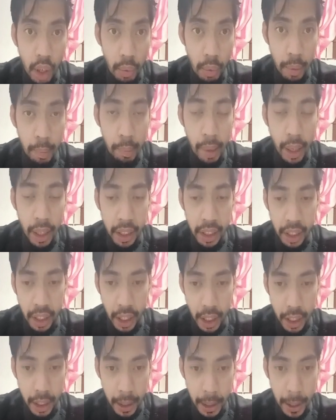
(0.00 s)
our money
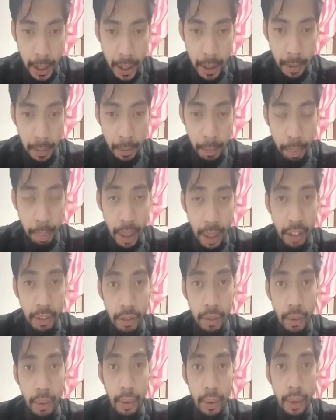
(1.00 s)
and uh, pay
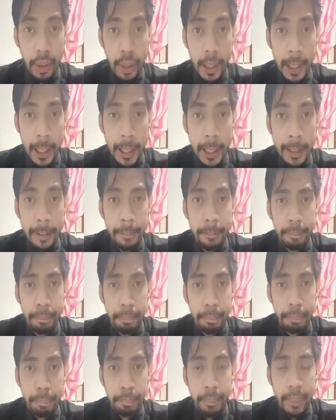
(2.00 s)
for uh,
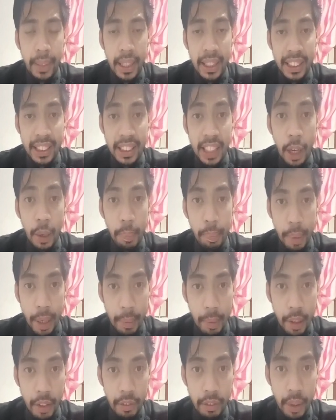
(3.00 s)
the down
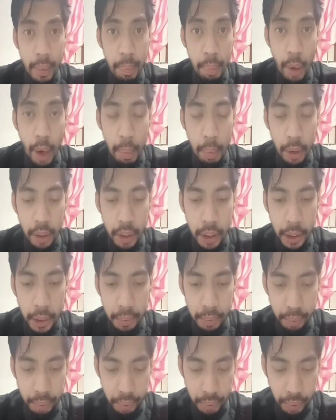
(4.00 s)
payment of the
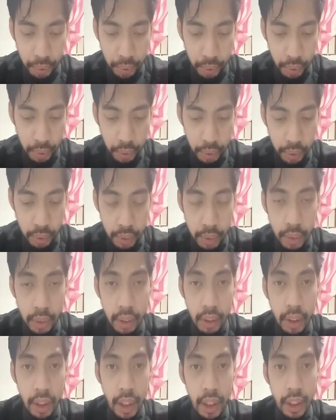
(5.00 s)
property.
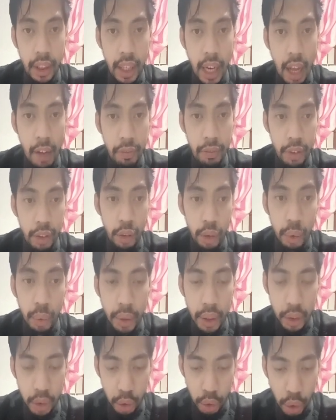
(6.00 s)
And then after
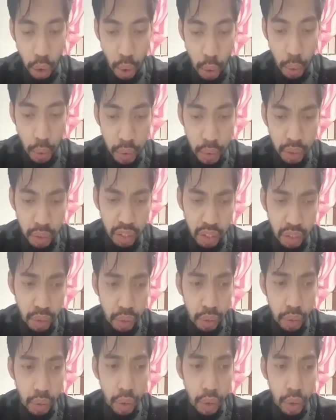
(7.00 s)
doing so,
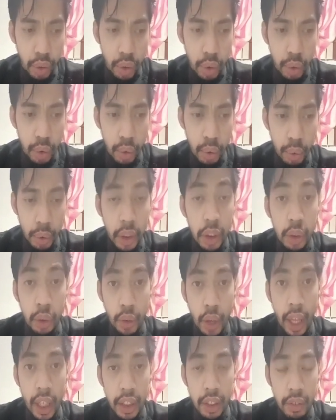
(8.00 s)
we
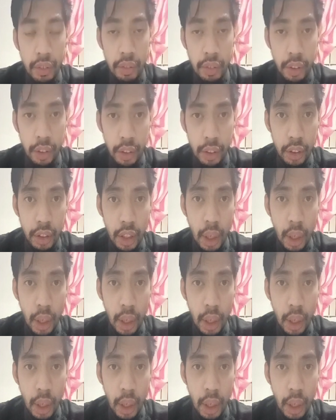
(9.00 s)
transferred